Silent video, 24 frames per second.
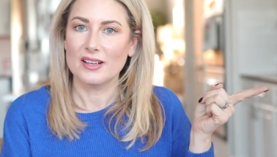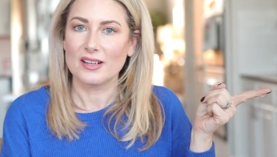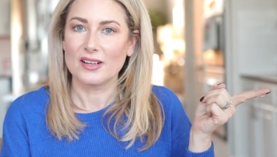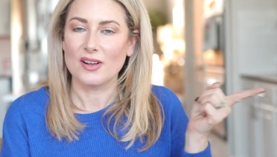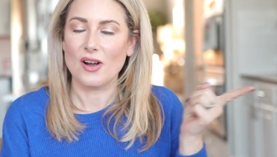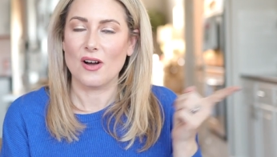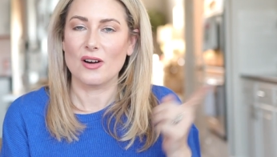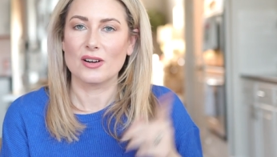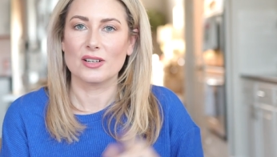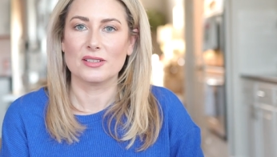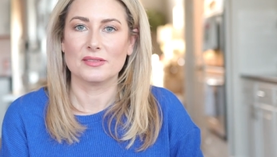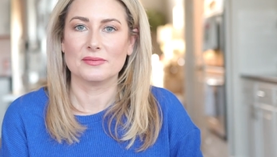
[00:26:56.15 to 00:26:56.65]

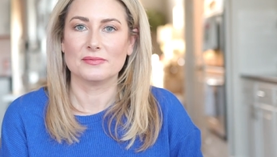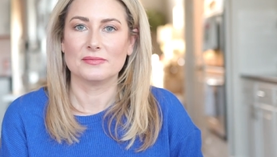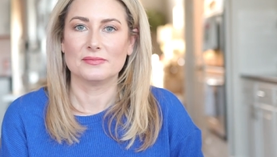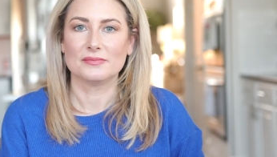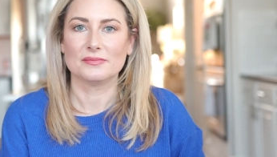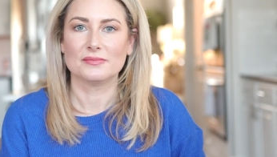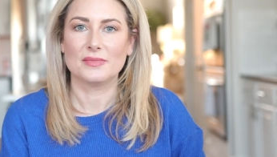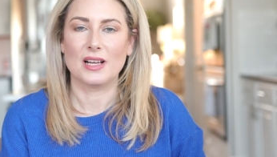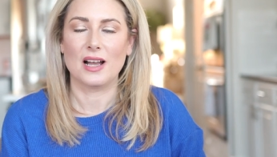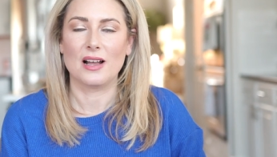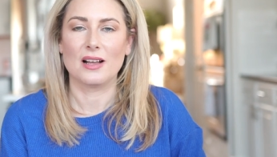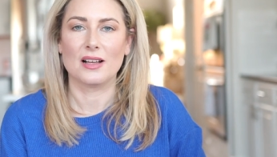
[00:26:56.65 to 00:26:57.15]
car
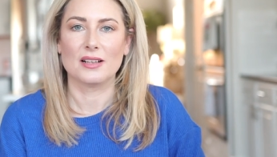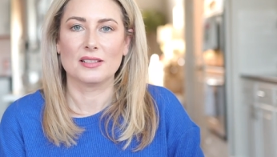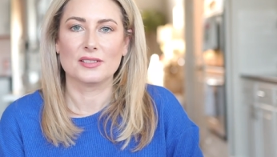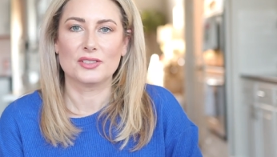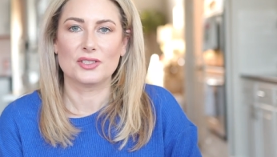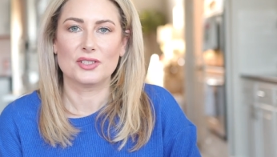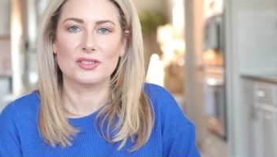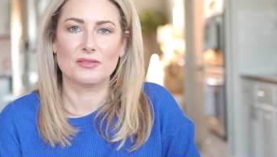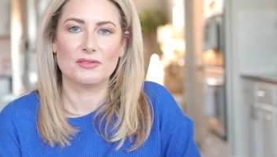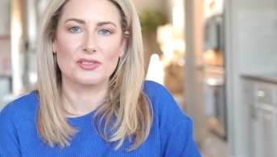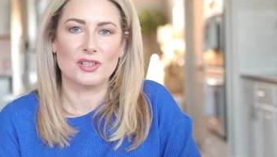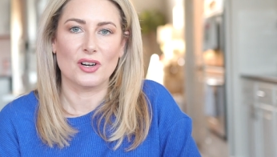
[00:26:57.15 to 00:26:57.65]
uh,
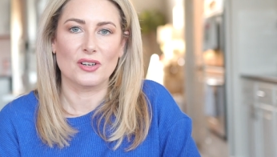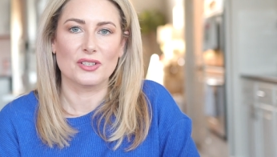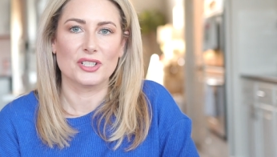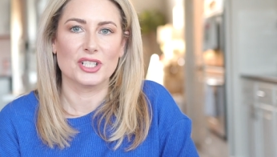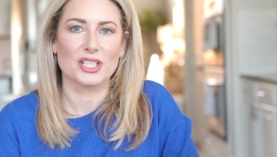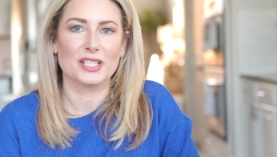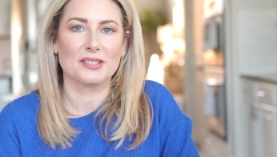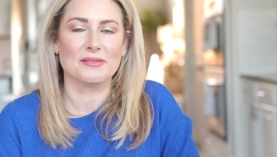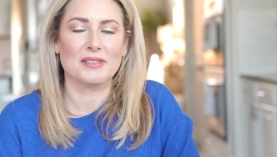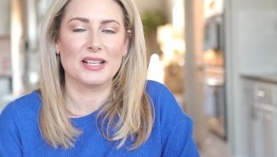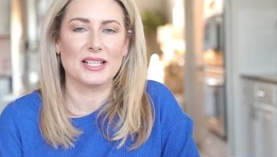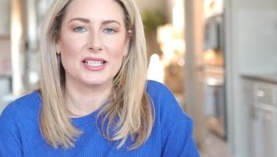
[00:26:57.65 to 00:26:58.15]

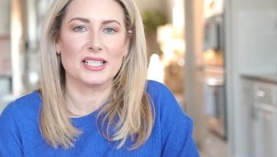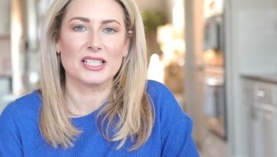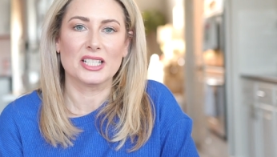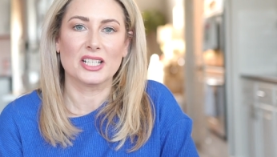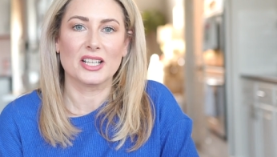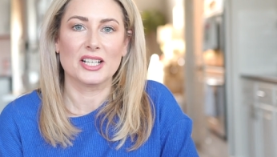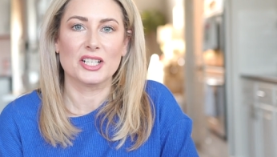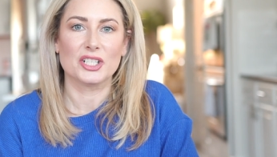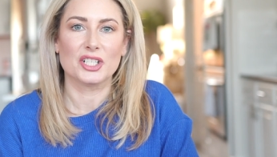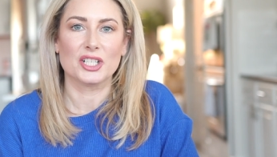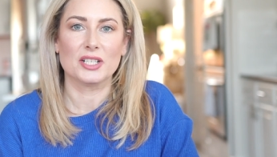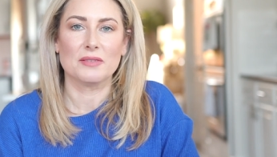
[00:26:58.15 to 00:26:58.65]
charging
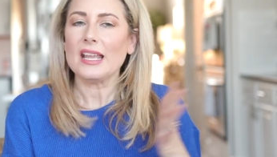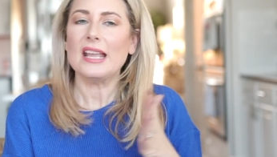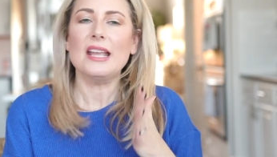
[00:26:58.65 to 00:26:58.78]
installation.